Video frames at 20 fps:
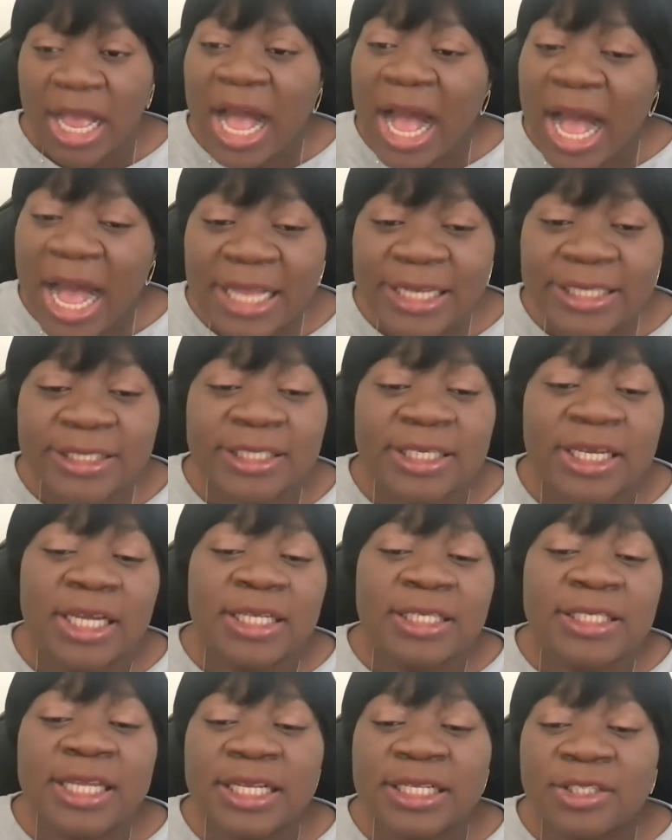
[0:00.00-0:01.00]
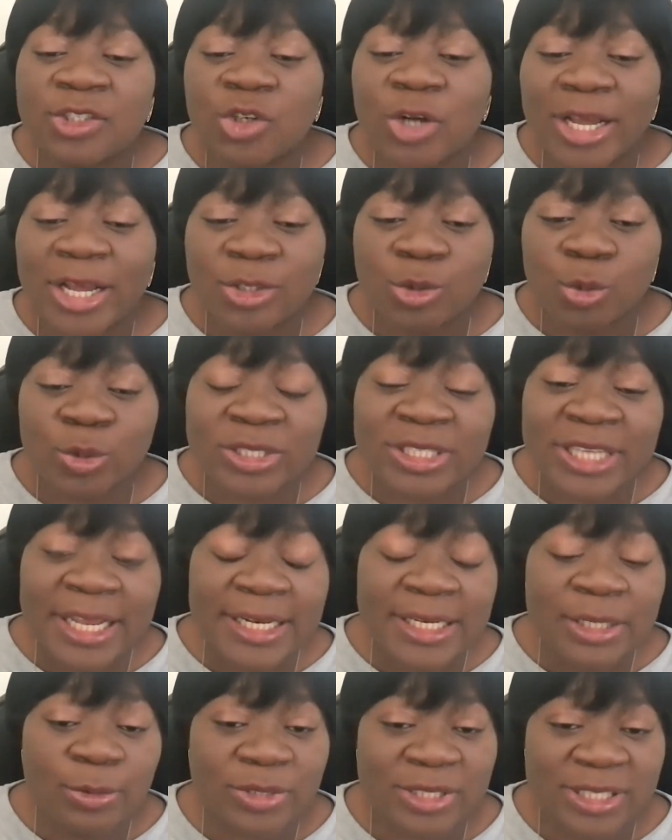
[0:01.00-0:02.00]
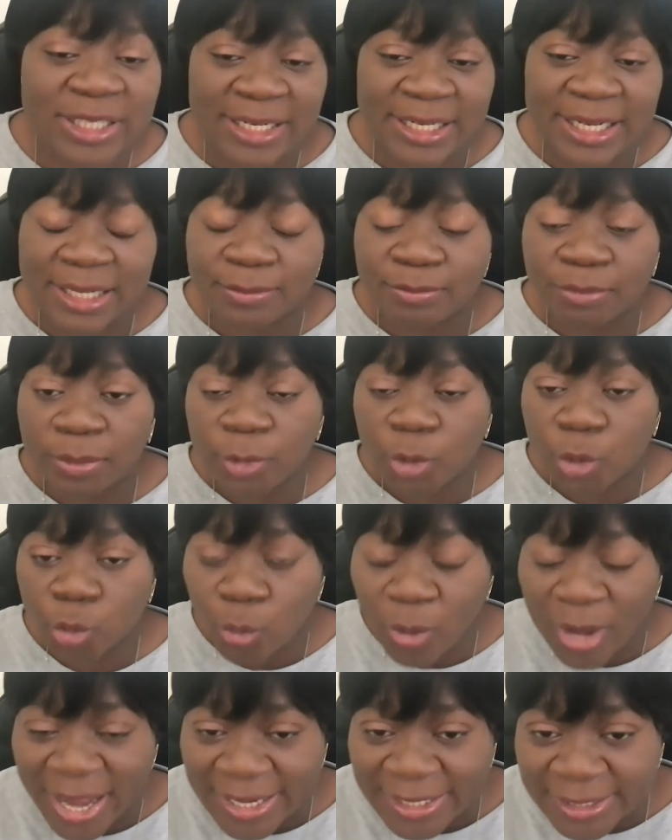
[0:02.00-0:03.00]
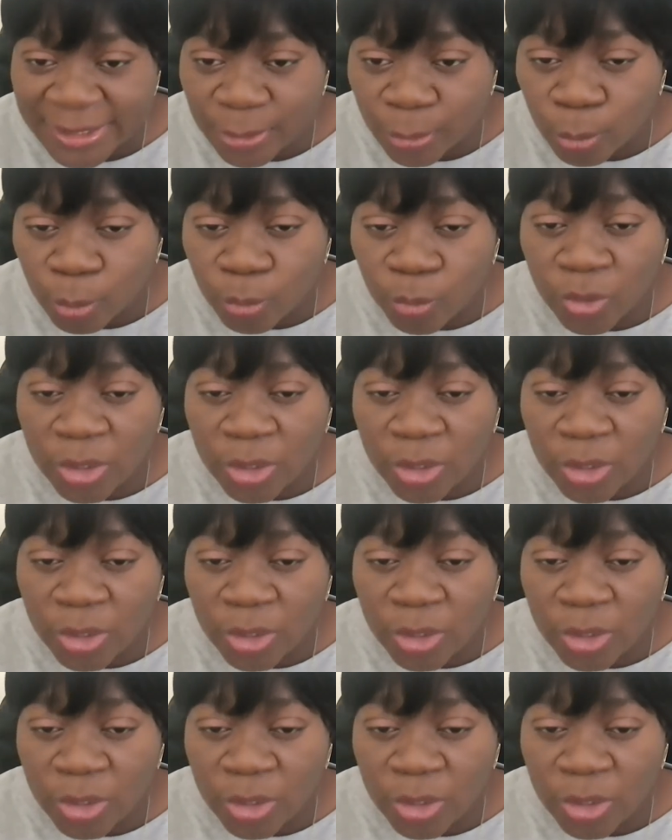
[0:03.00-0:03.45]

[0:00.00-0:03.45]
And they try to send newsletter maybe twice a